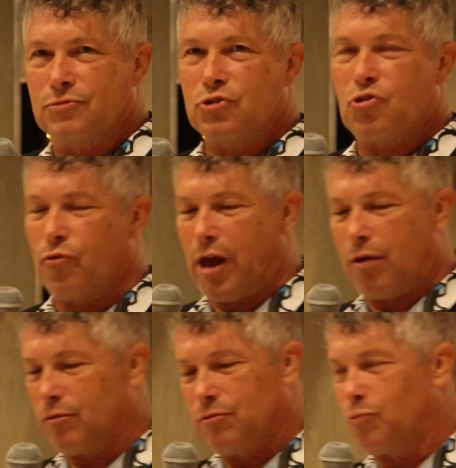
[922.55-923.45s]
deserved
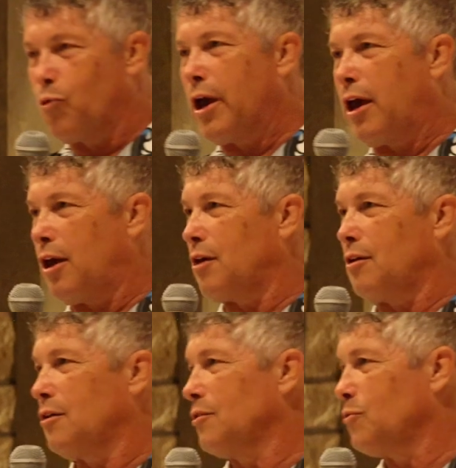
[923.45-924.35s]
that way,
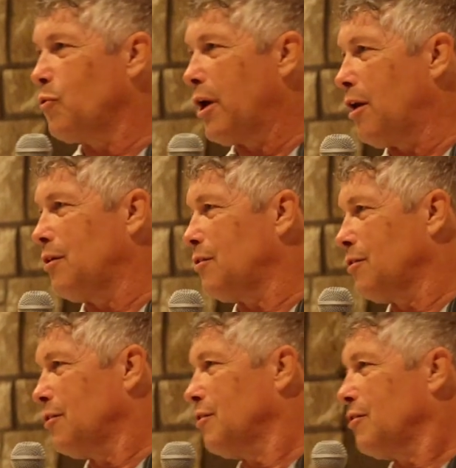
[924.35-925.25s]
way,
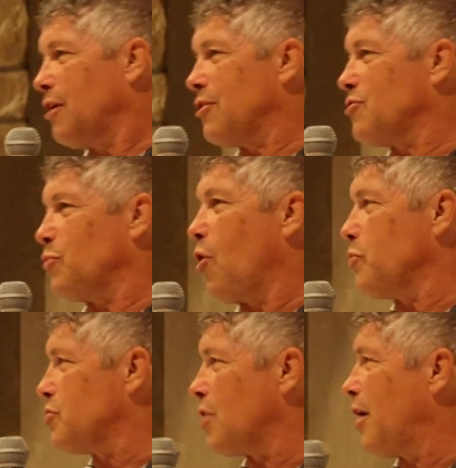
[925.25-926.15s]
as we
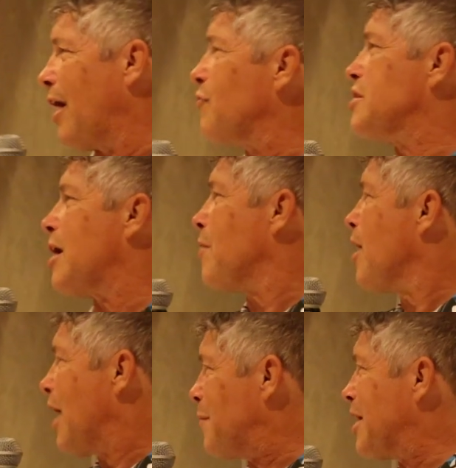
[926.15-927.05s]
always say. Every time,
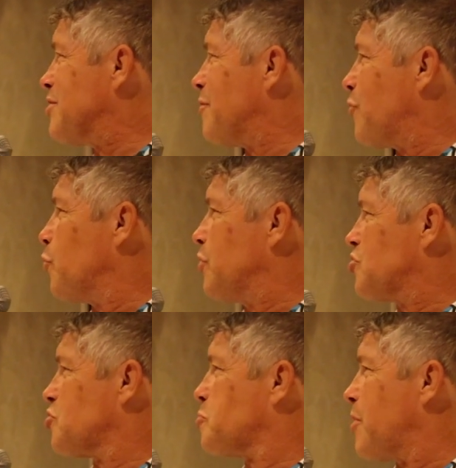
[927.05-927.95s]
how many of you guys ever heard
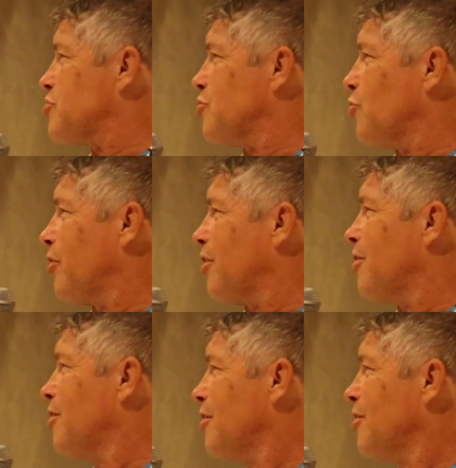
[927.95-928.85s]
this expression during
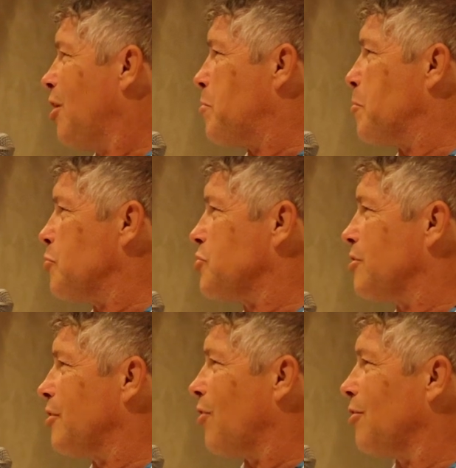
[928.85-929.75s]
a
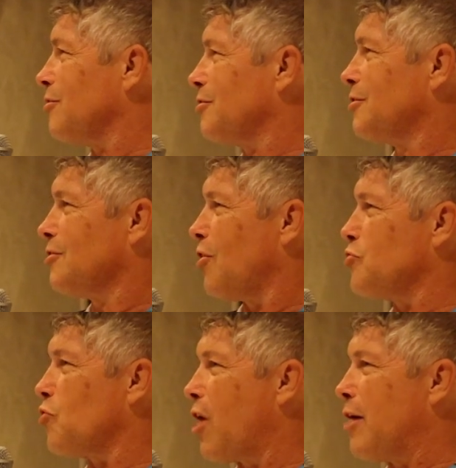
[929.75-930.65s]
promotion in our
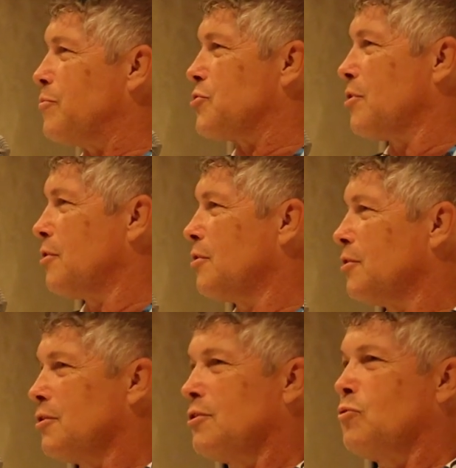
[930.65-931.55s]
tribes?
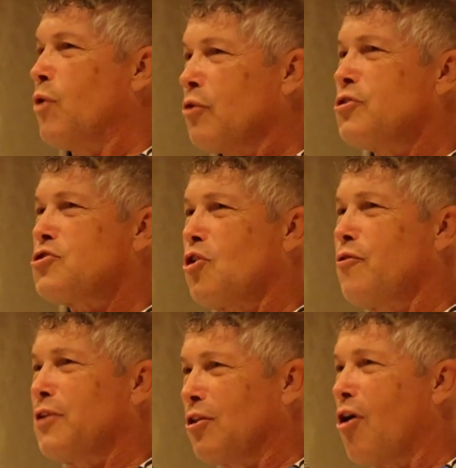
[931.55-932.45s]
Well
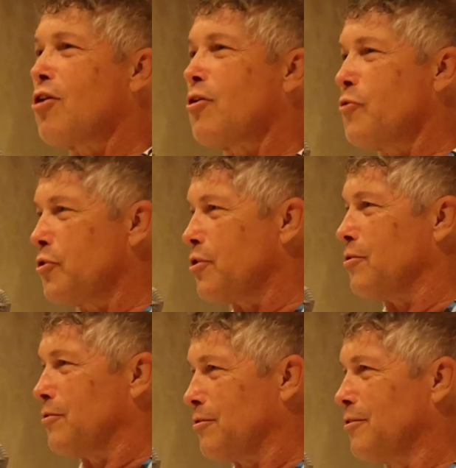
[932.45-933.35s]
deserved and long overdue.